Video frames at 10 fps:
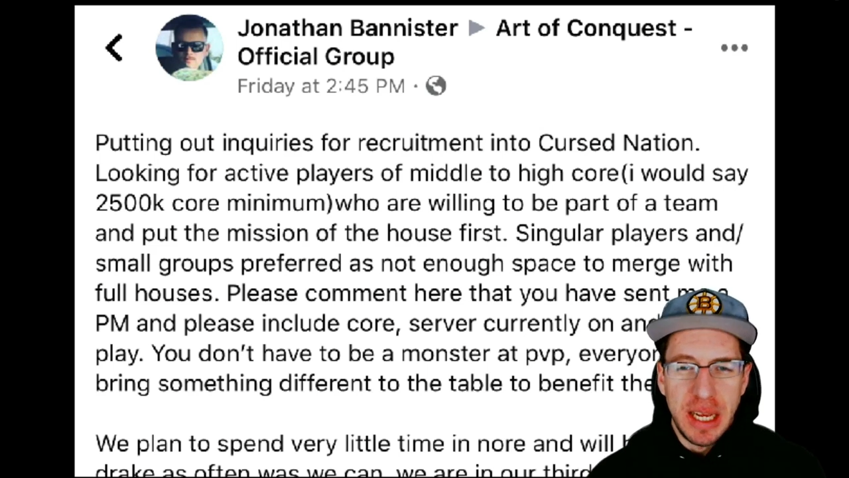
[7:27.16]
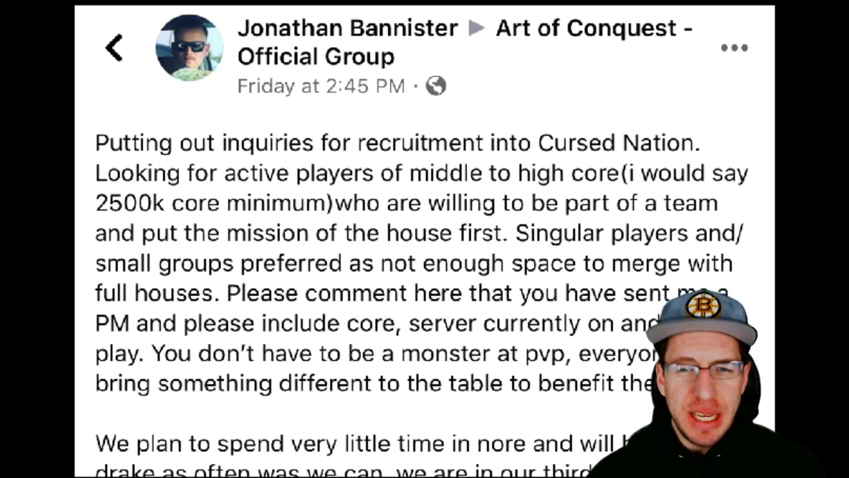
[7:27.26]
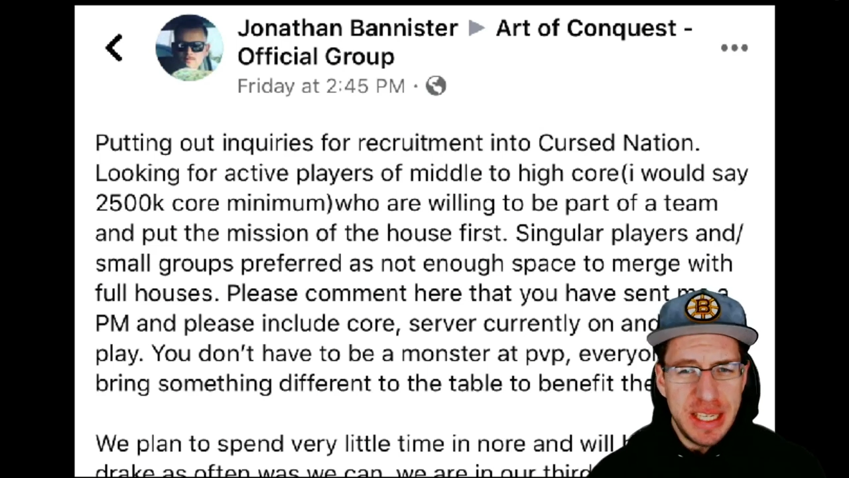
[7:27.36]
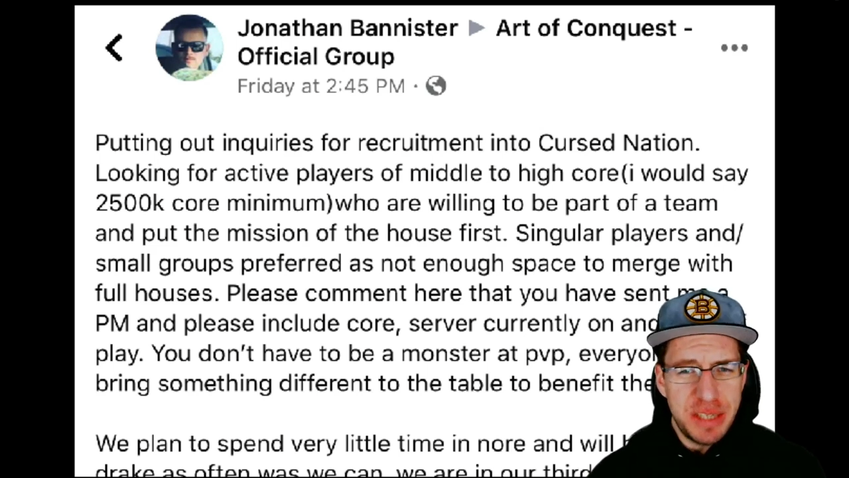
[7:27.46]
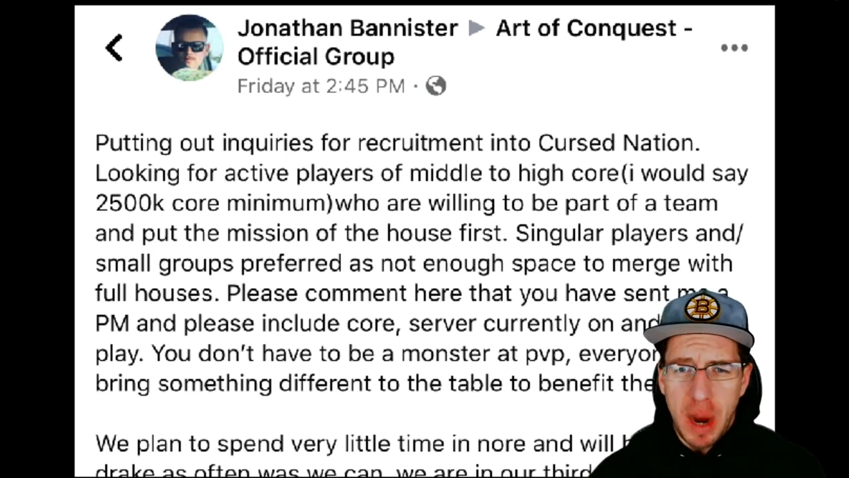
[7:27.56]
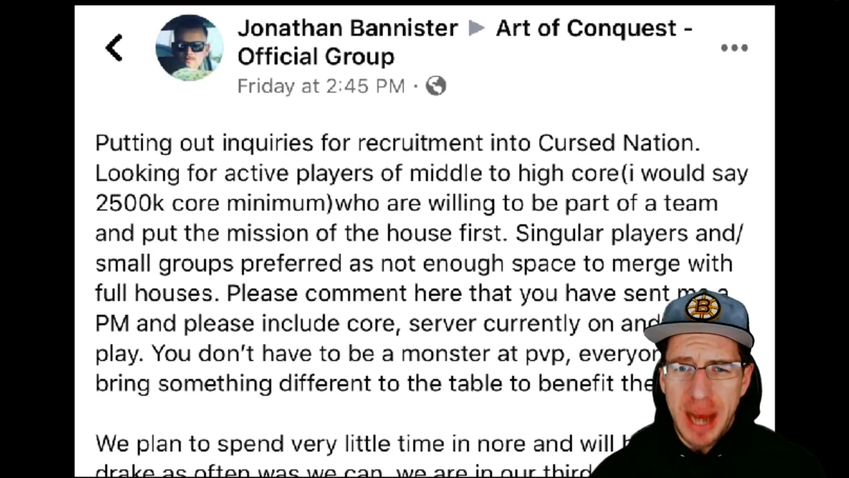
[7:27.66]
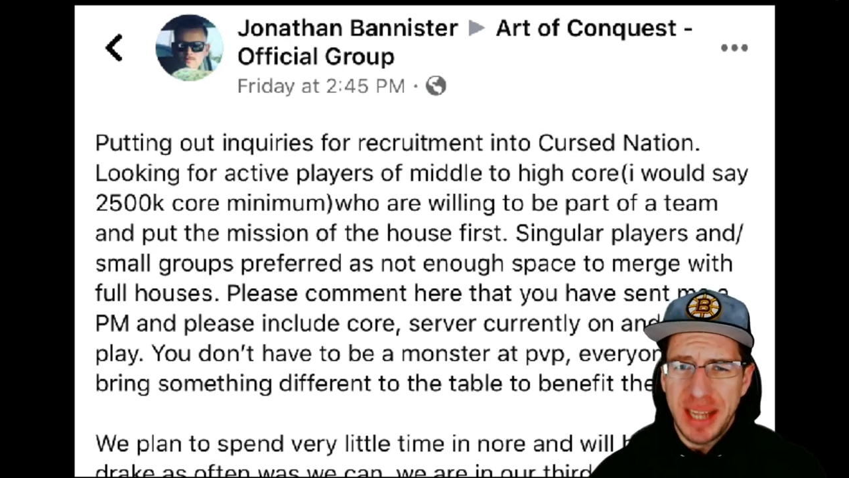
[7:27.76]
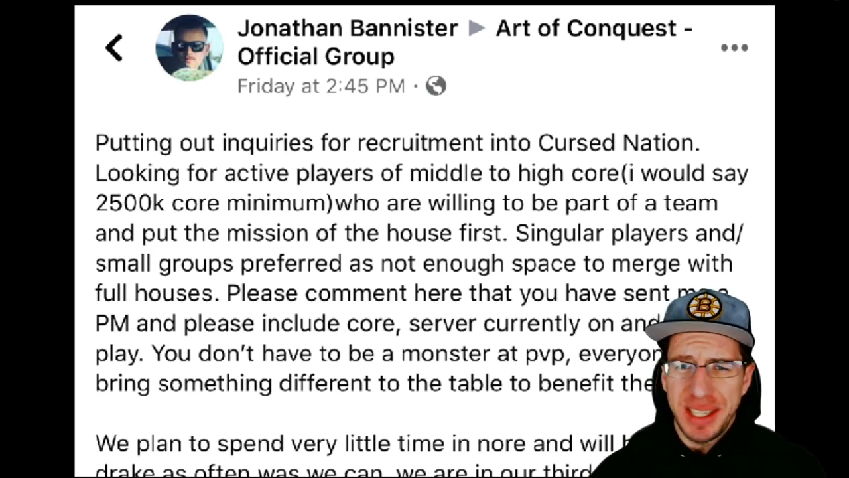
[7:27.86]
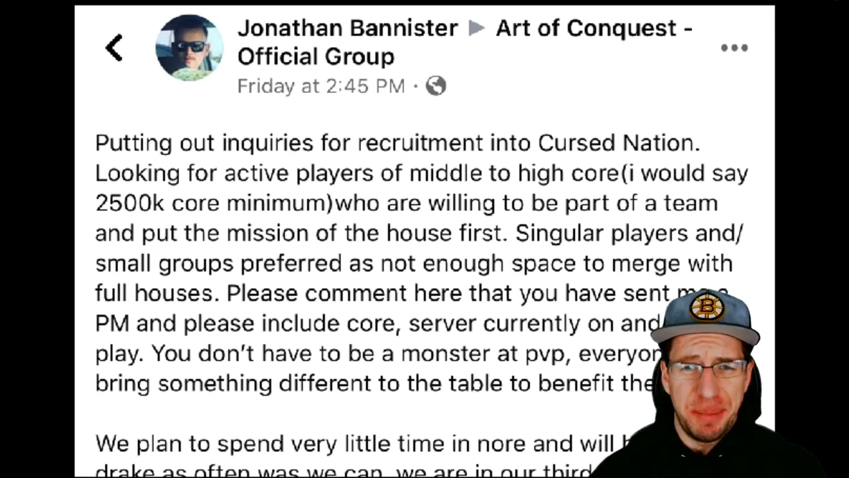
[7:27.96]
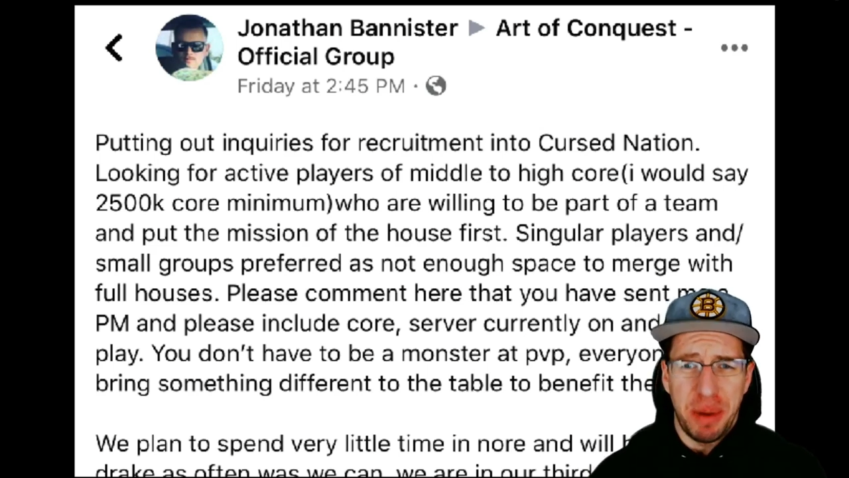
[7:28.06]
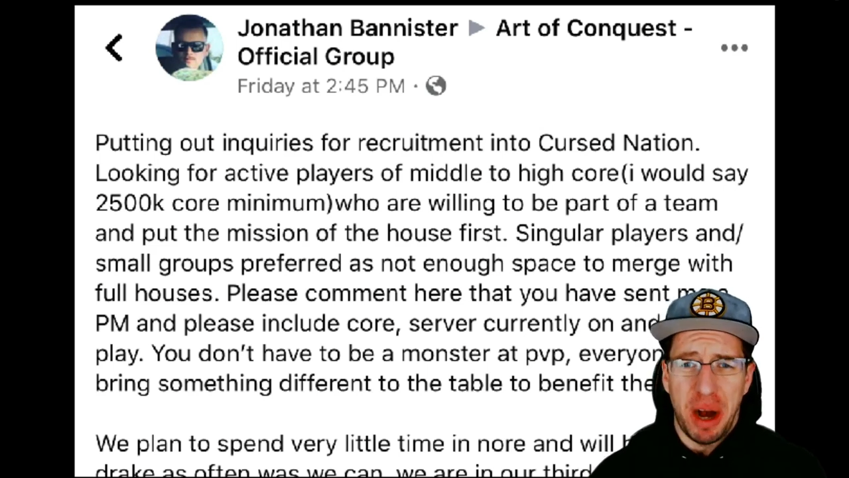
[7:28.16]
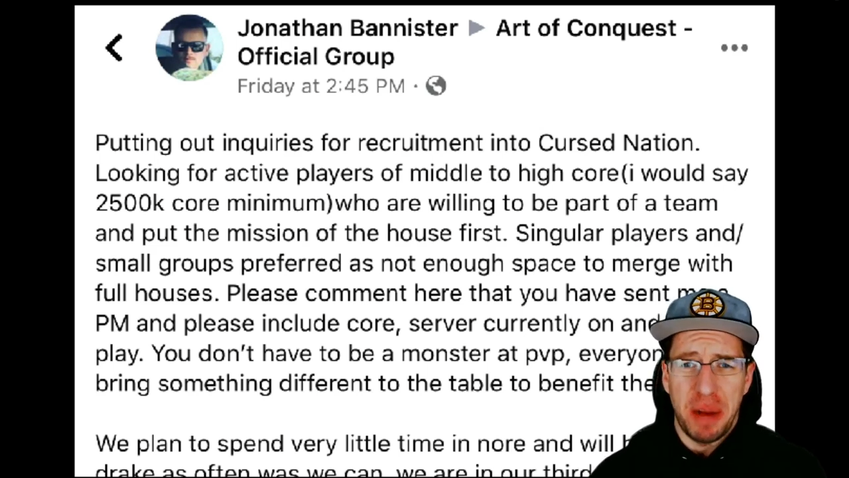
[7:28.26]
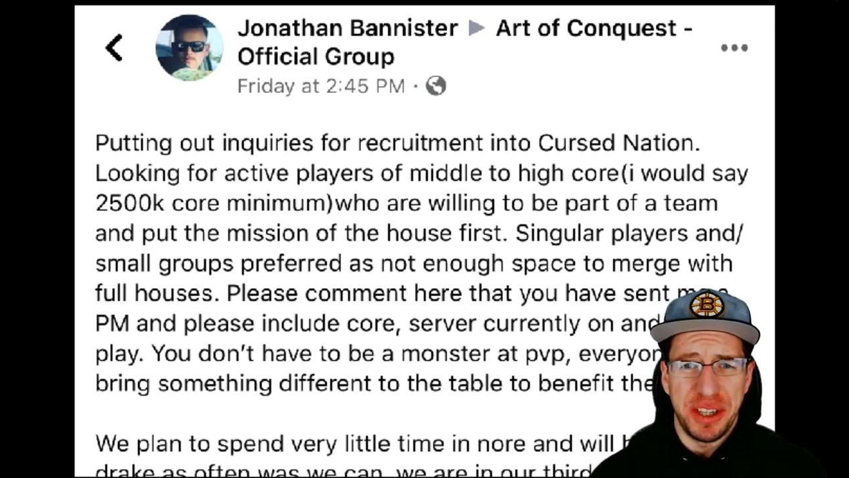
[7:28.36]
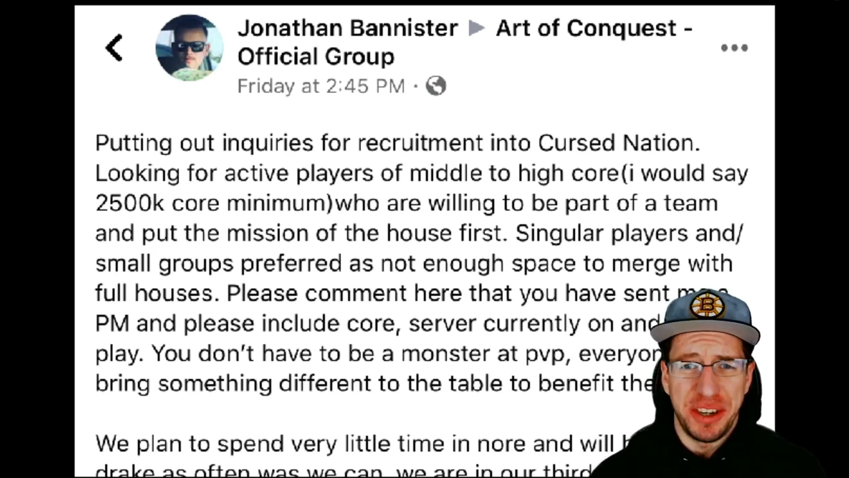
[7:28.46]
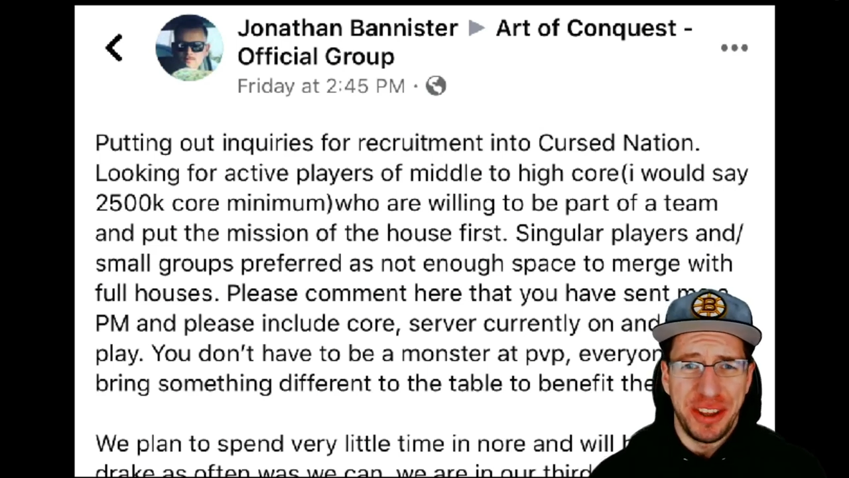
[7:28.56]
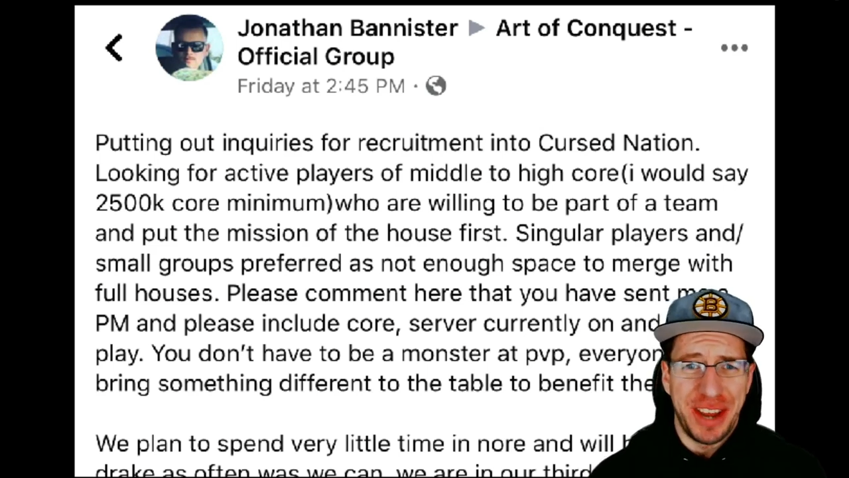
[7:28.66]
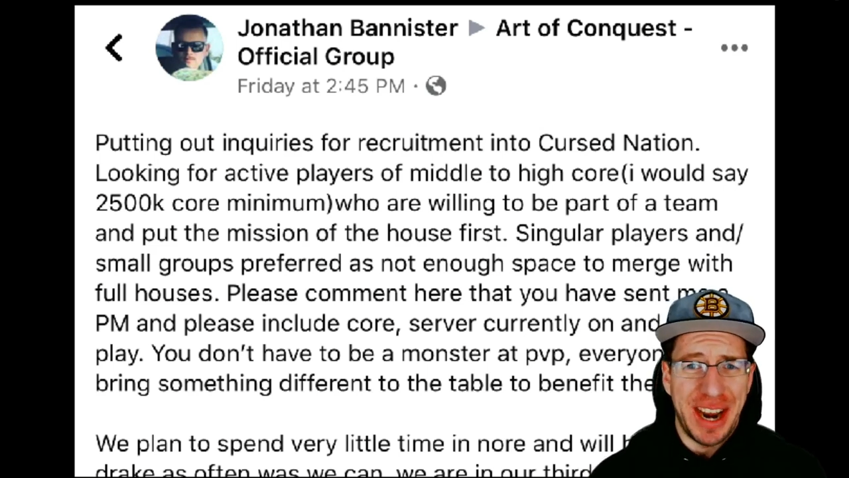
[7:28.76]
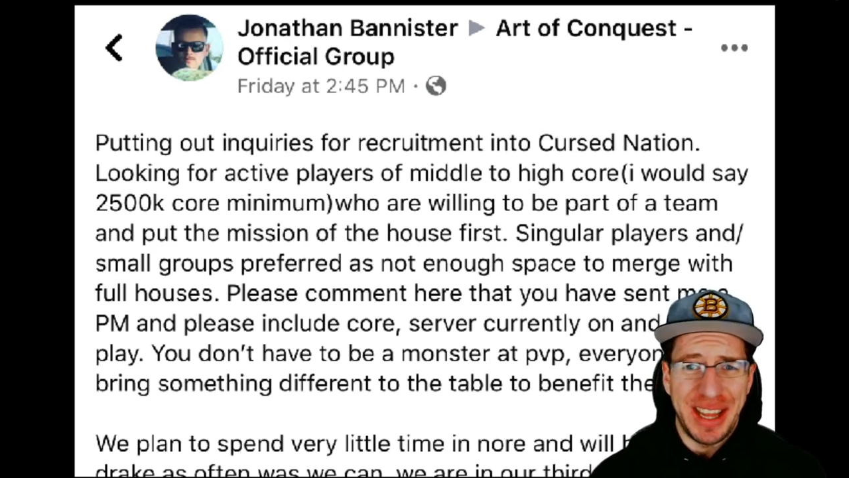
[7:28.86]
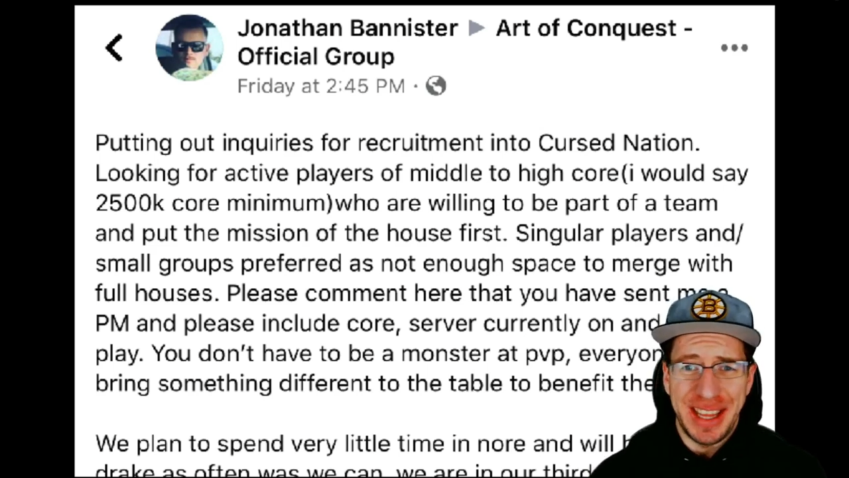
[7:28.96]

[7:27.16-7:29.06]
he's wildly popular there.